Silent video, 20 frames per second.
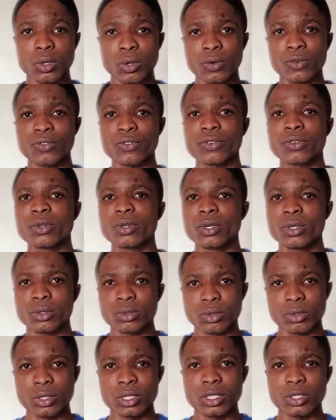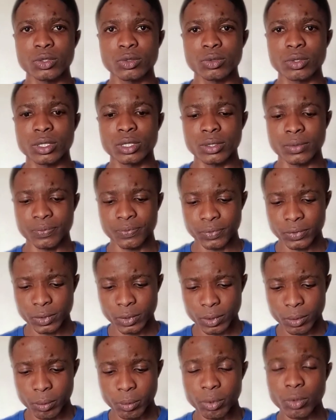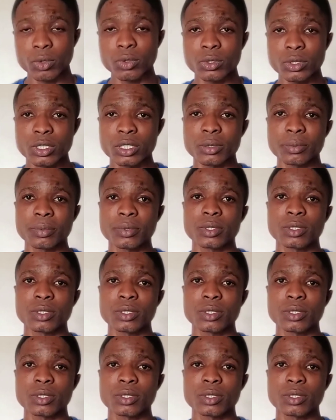of today's training. Pro tips.